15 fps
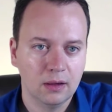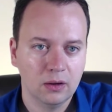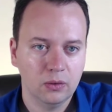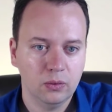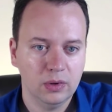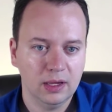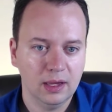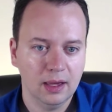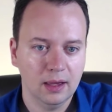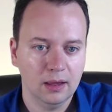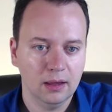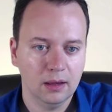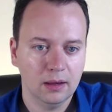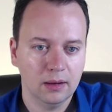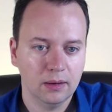we get
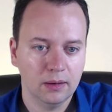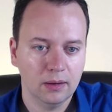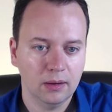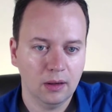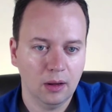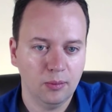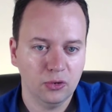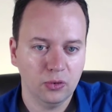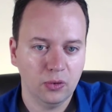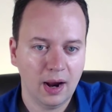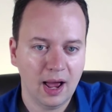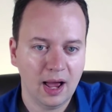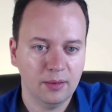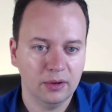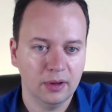a
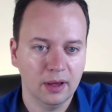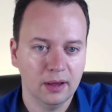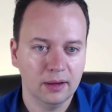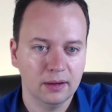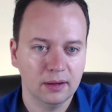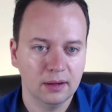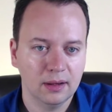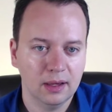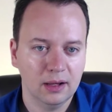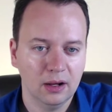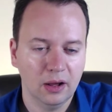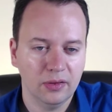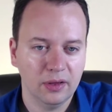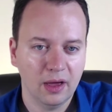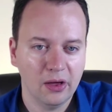parabola, and
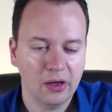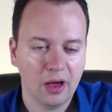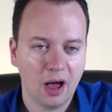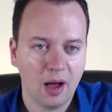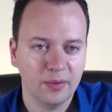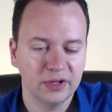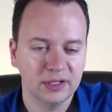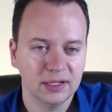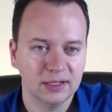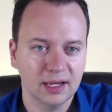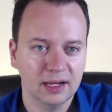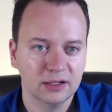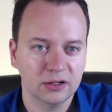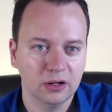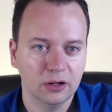on the opposite side
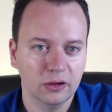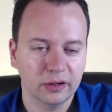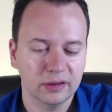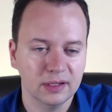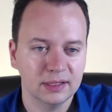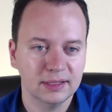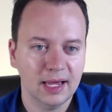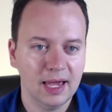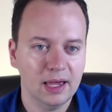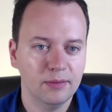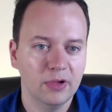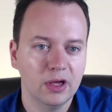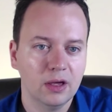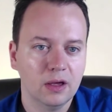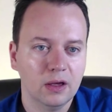it's going to look the same.
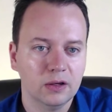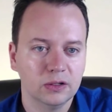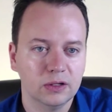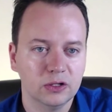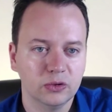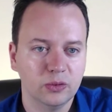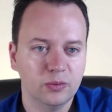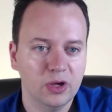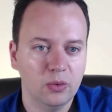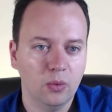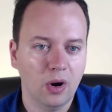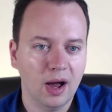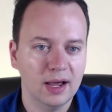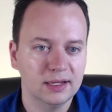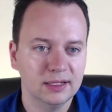So this would be
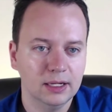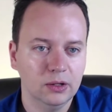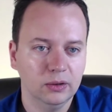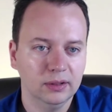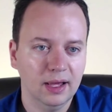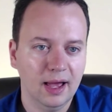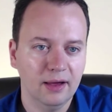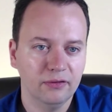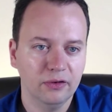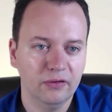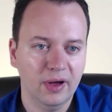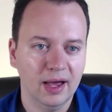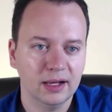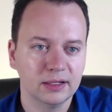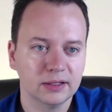y is equal to f of
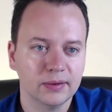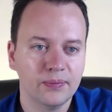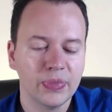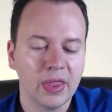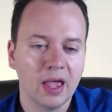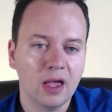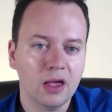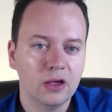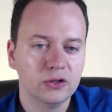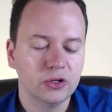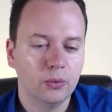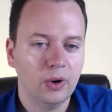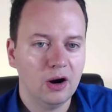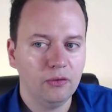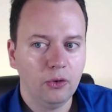x. So
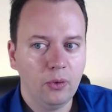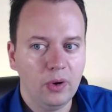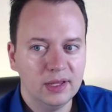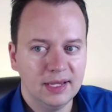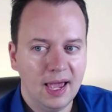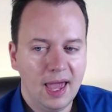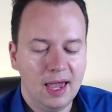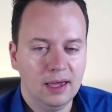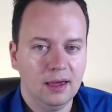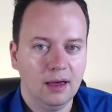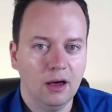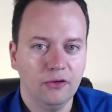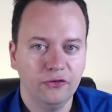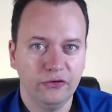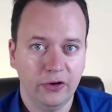whenever we take
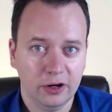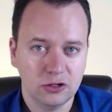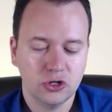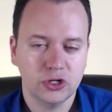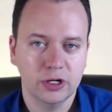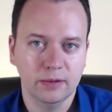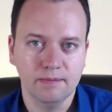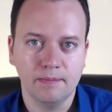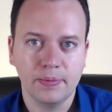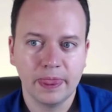a function